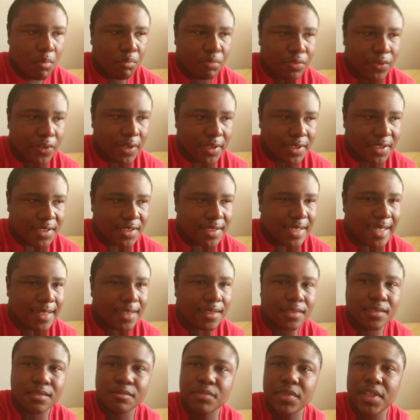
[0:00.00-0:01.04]
But that
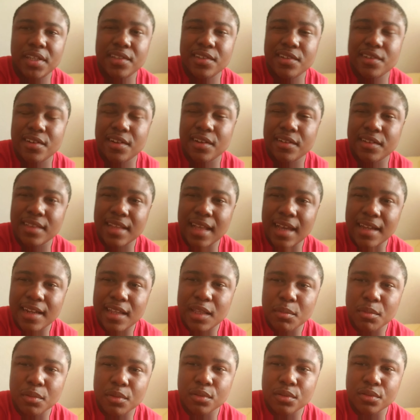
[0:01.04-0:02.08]
doesn't mean you're not
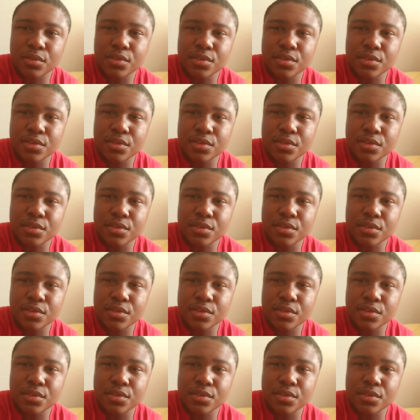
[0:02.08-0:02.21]
able